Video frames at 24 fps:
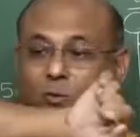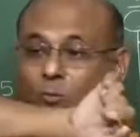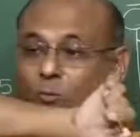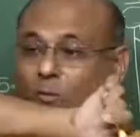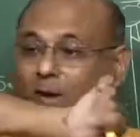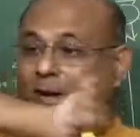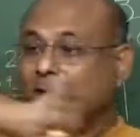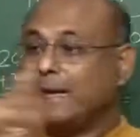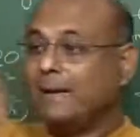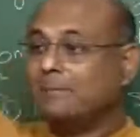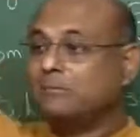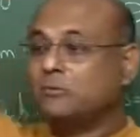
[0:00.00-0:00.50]

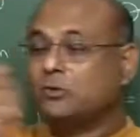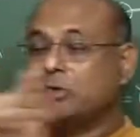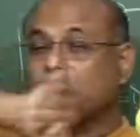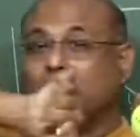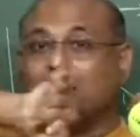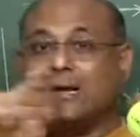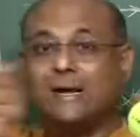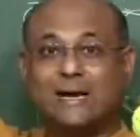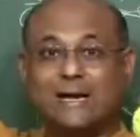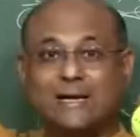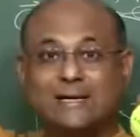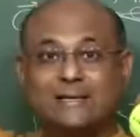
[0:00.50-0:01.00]
One I am
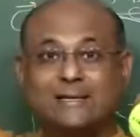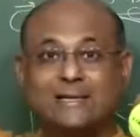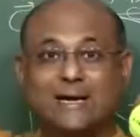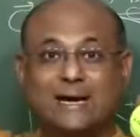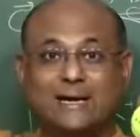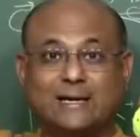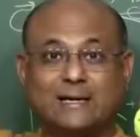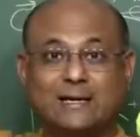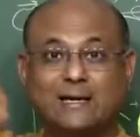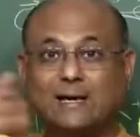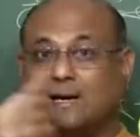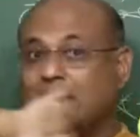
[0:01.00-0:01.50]
throwing like
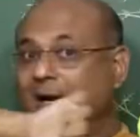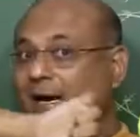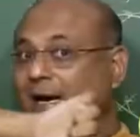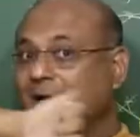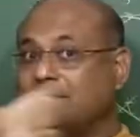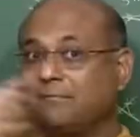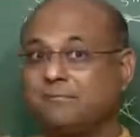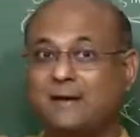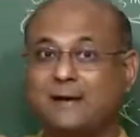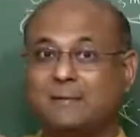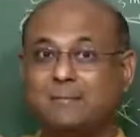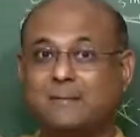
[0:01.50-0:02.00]
that
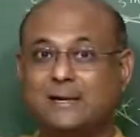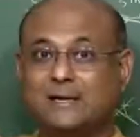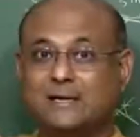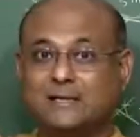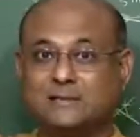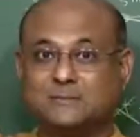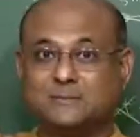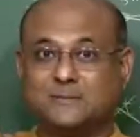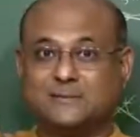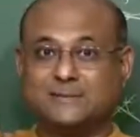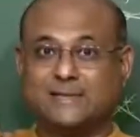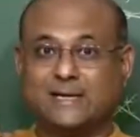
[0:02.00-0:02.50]
at five
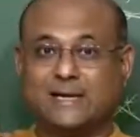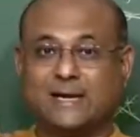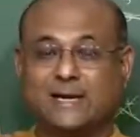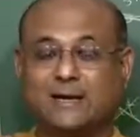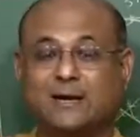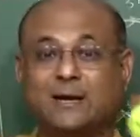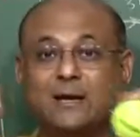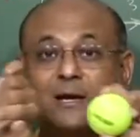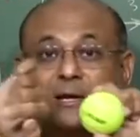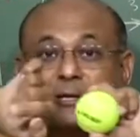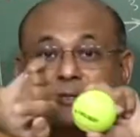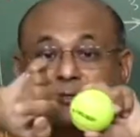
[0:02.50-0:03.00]
meters per
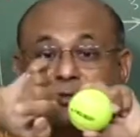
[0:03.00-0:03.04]
second.